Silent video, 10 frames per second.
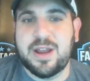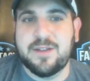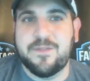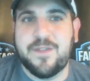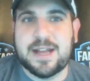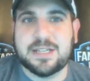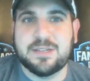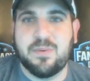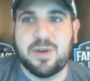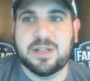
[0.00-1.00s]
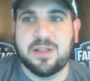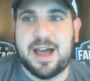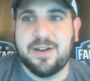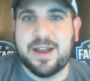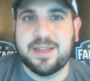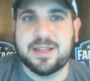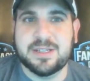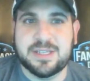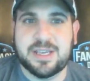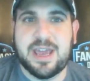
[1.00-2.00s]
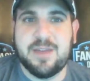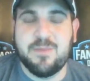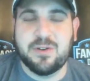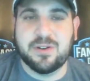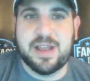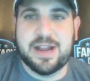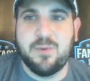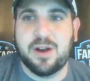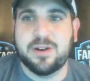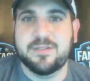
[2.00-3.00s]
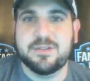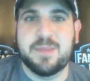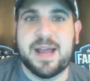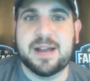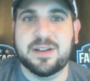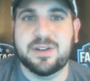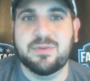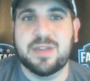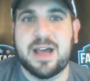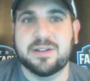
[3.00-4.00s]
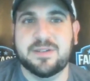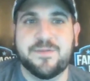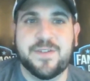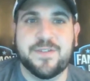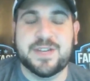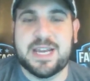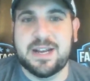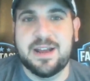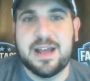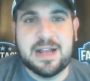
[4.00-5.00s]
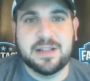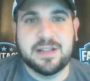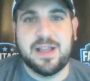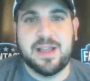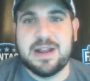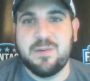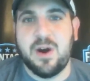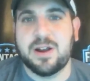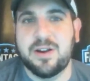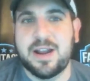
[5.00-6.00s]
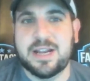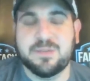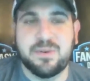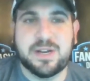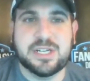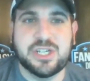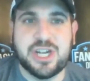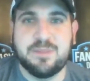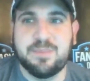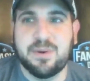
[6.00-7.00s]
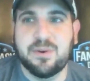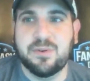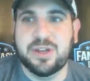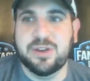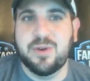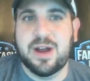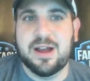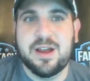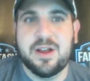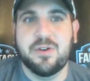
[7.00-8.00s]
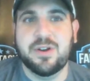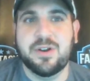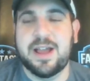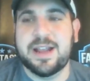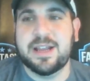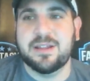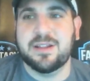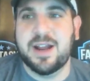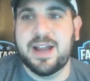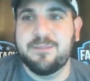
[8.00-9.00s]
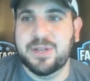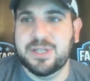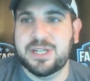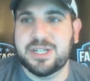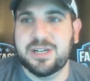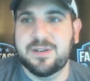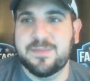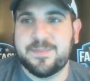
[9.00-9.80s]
in fantasy points allowed. I think this is a game where Delaney Walker goes back to 2015 Delaney Walker, and he's pretty cheap. Who do you like at tight end position?